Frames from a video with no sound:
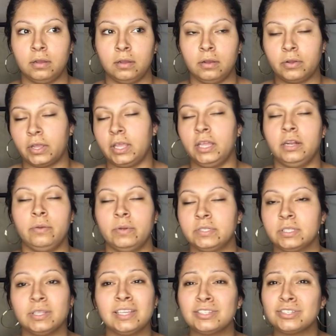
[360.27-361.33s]
Okay, anyways,
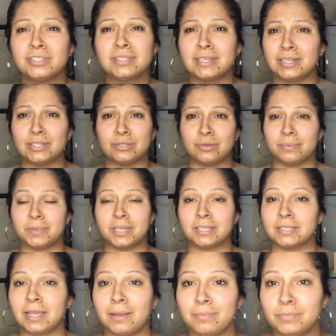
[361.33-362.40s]
let's just get into it because
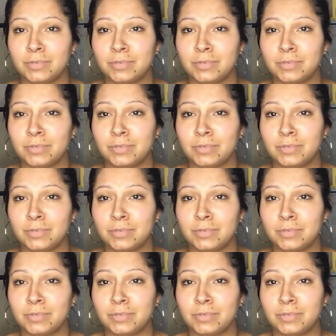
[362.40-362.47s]
I'm